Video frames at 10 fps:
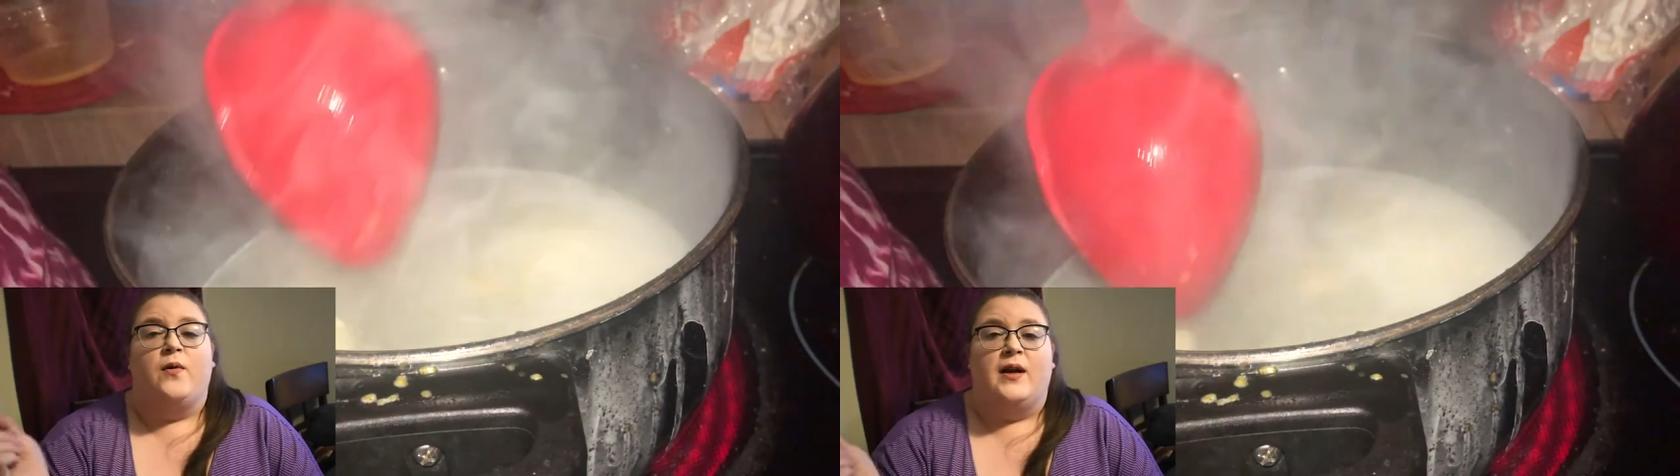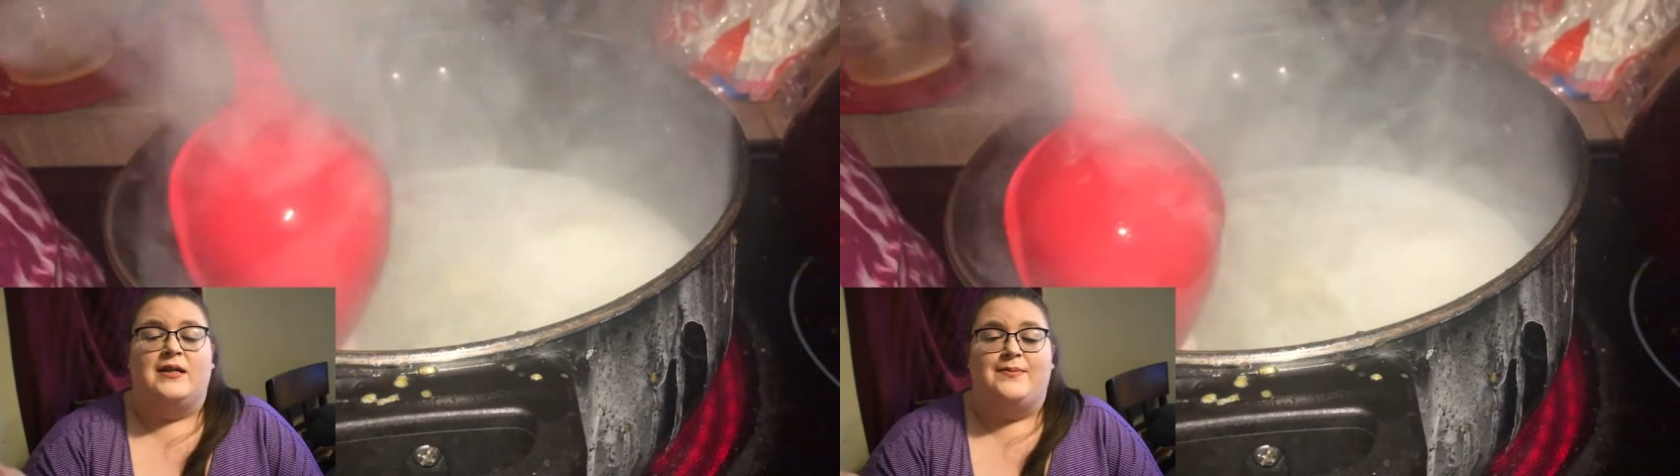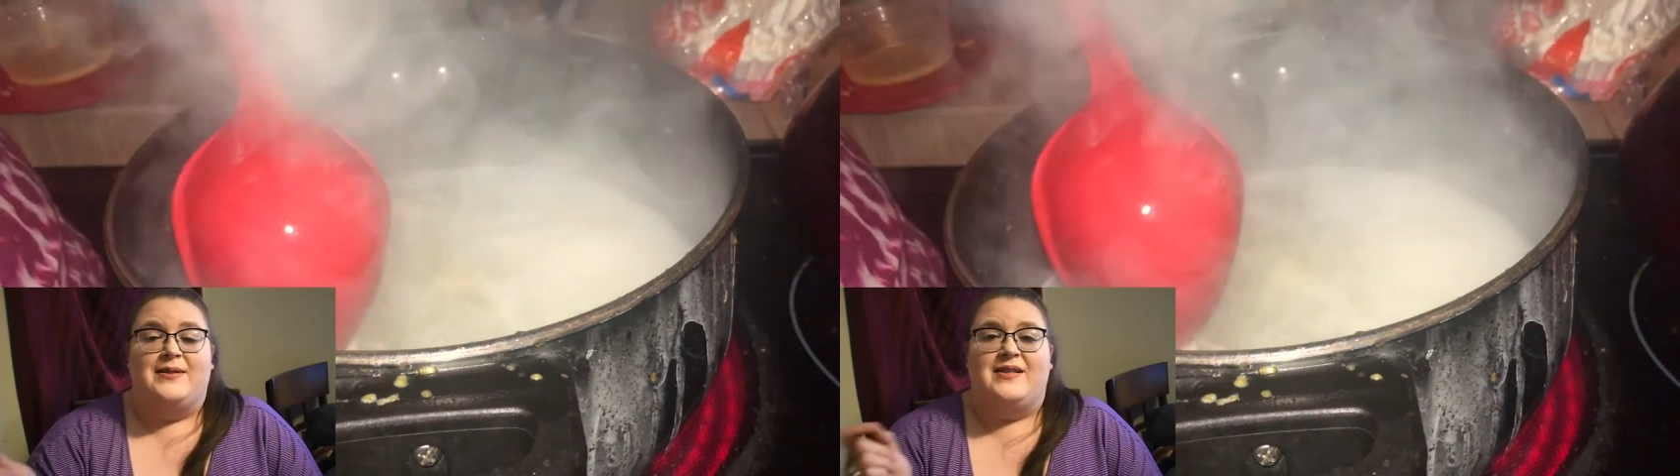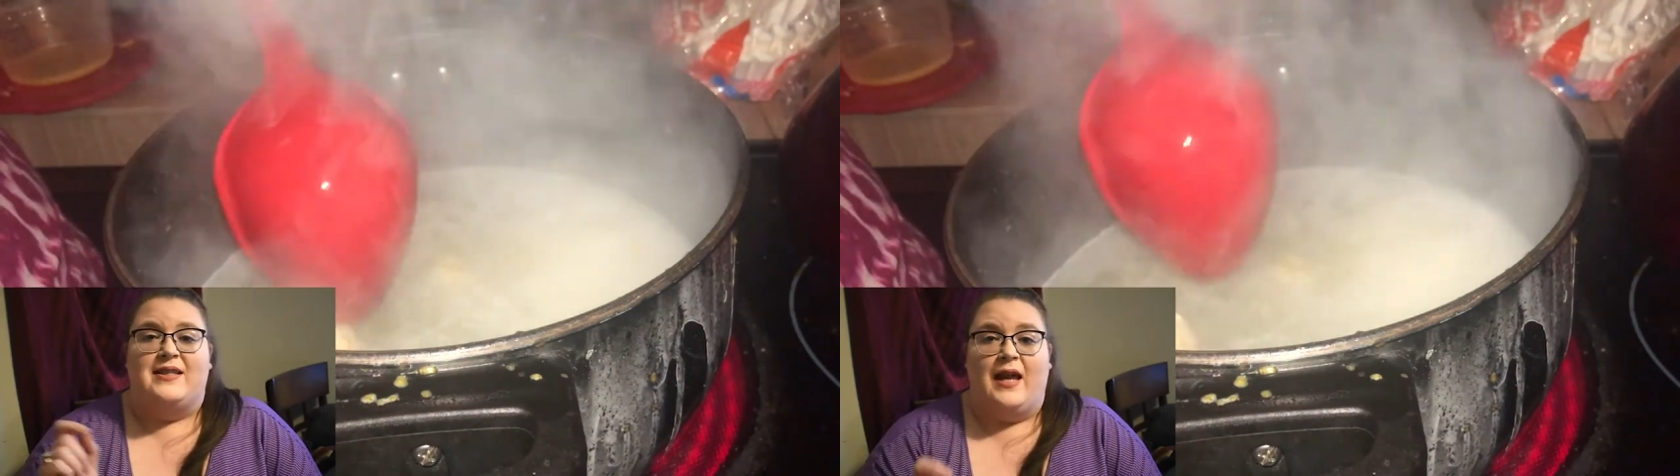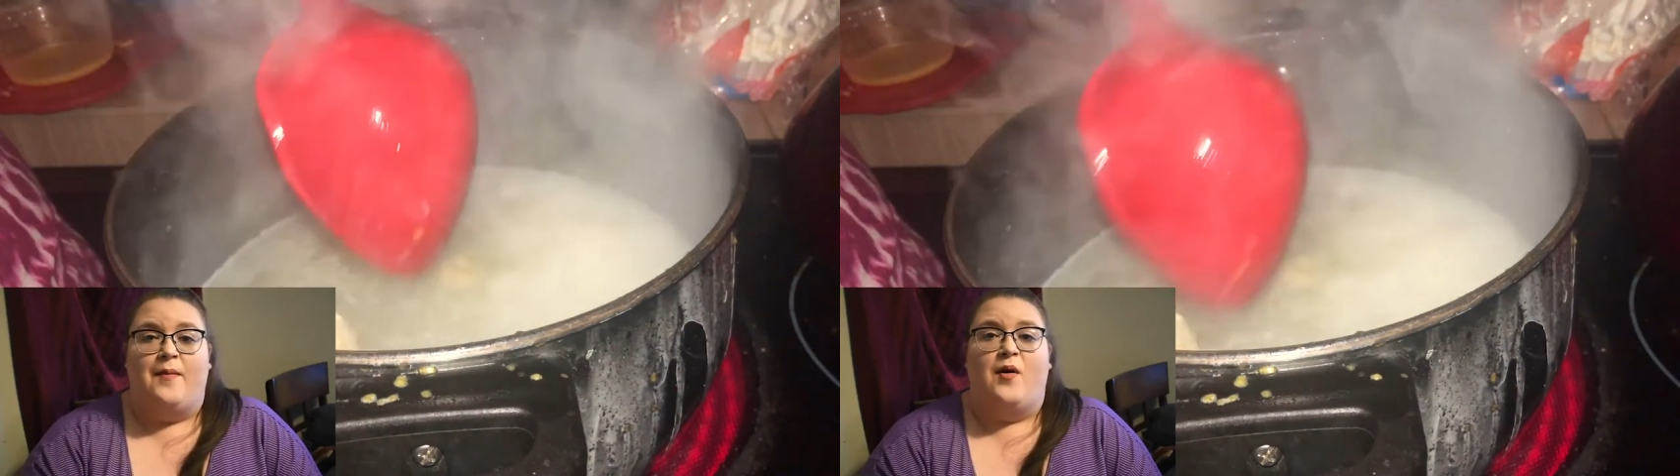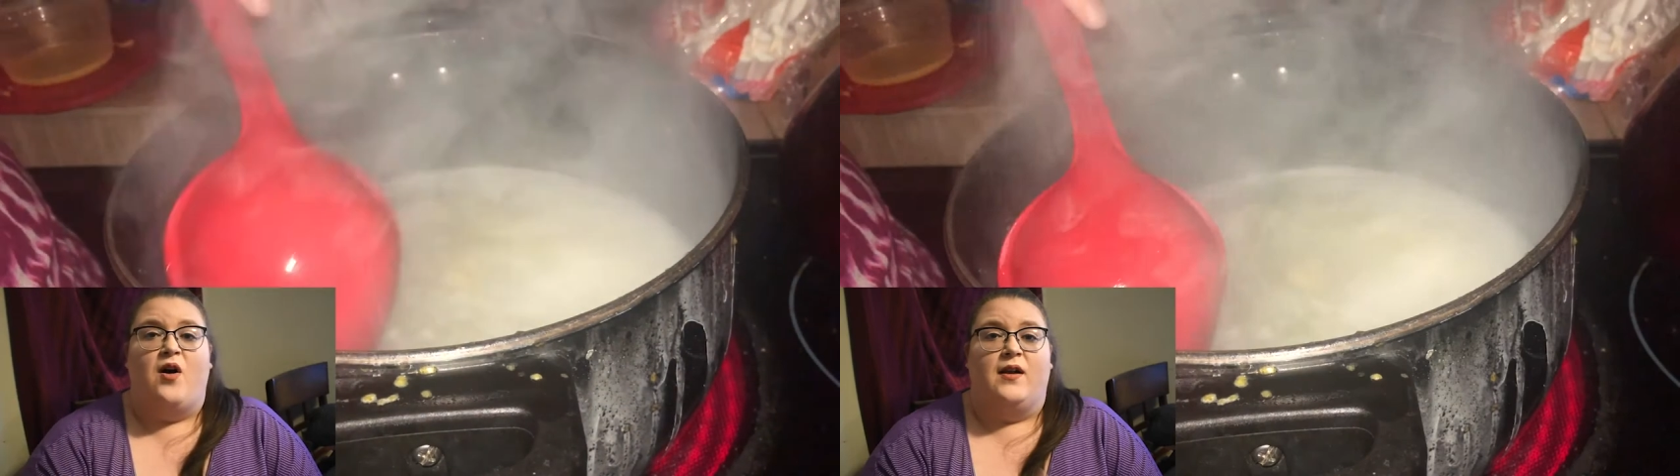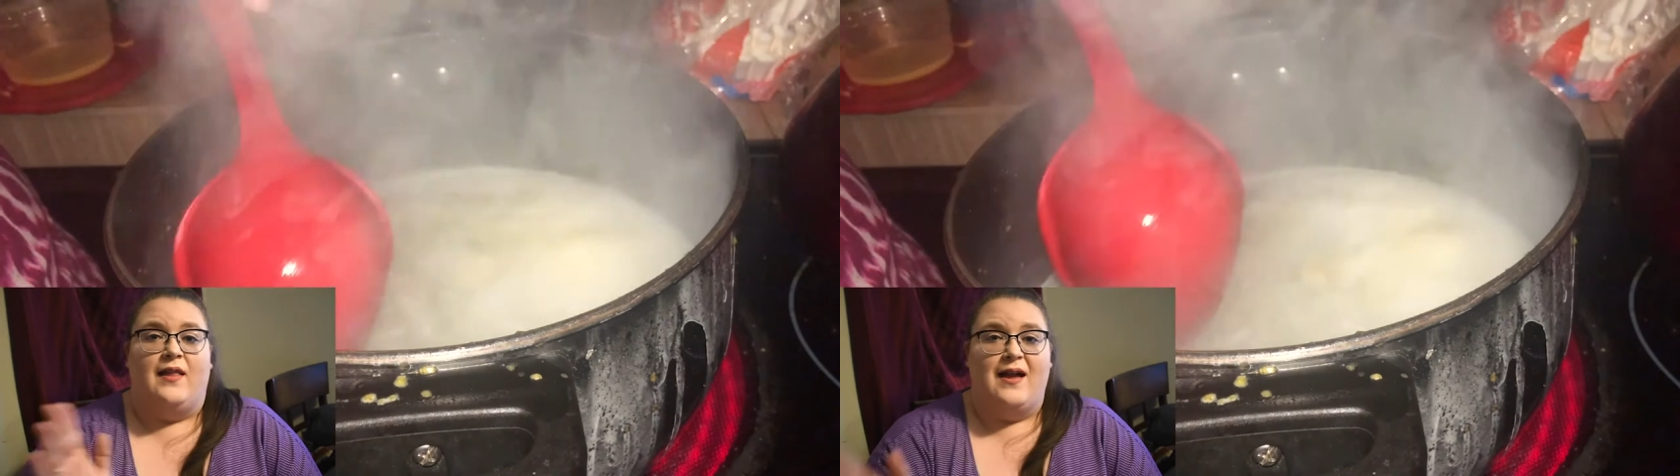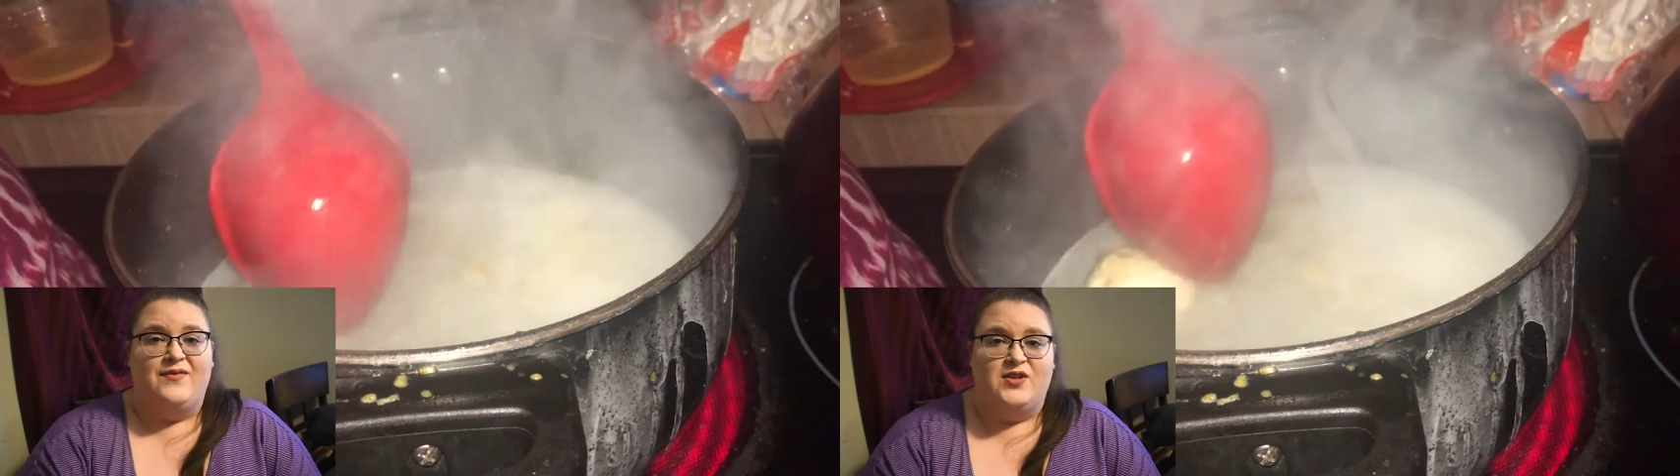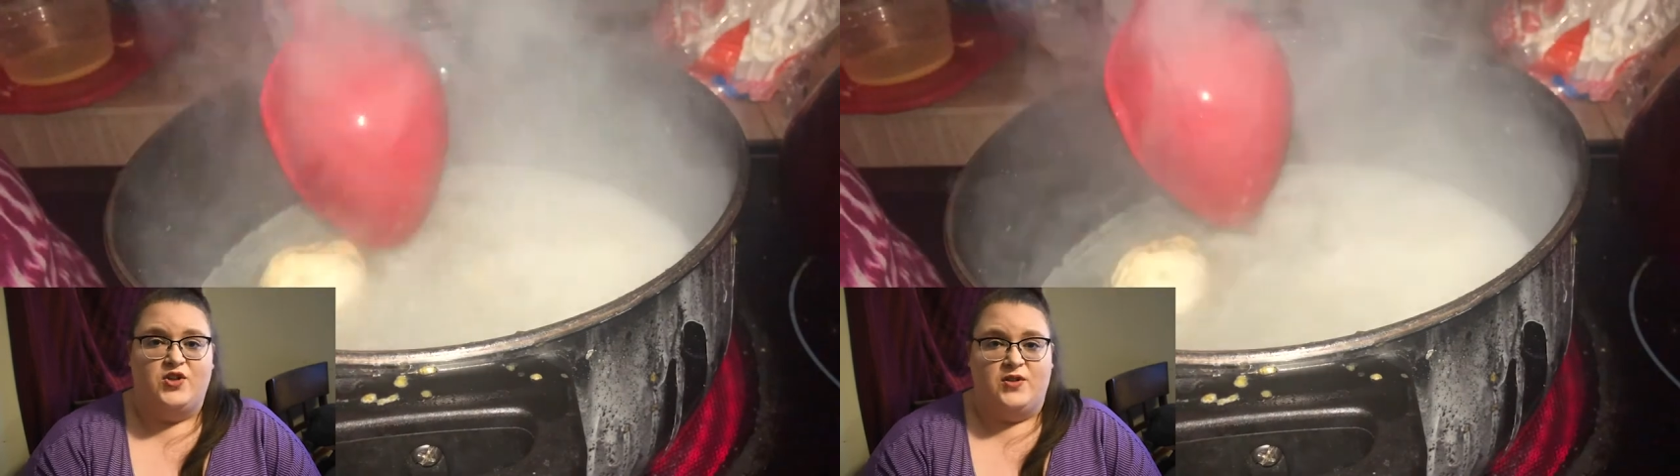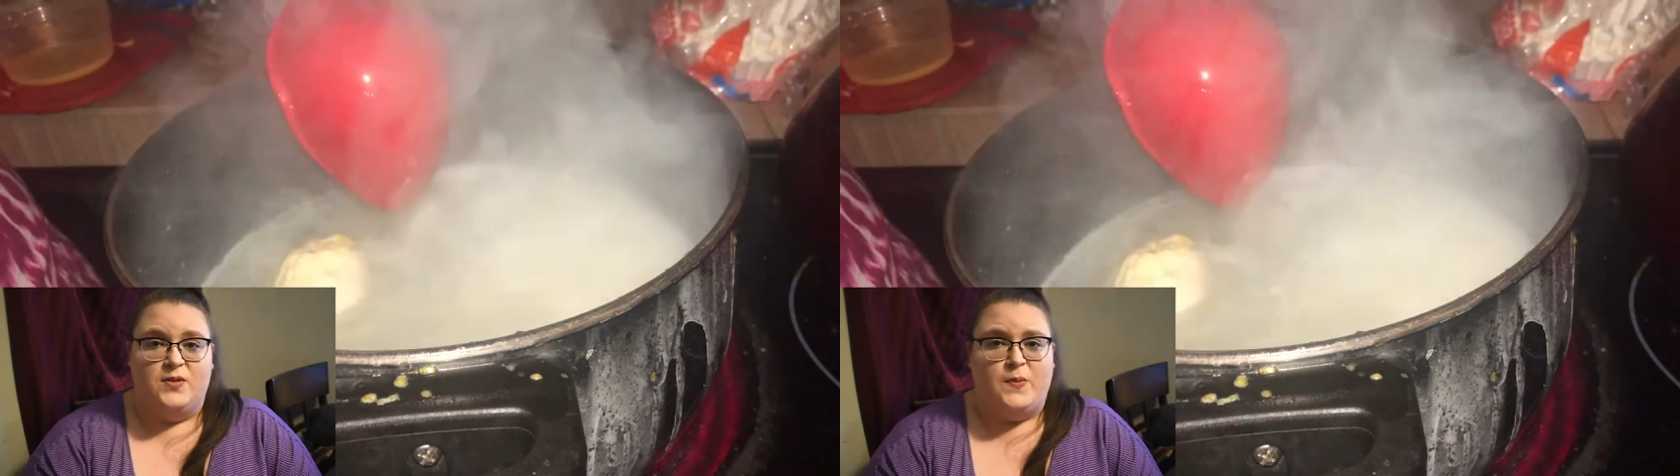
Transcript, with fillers: own husband's name on a life insurance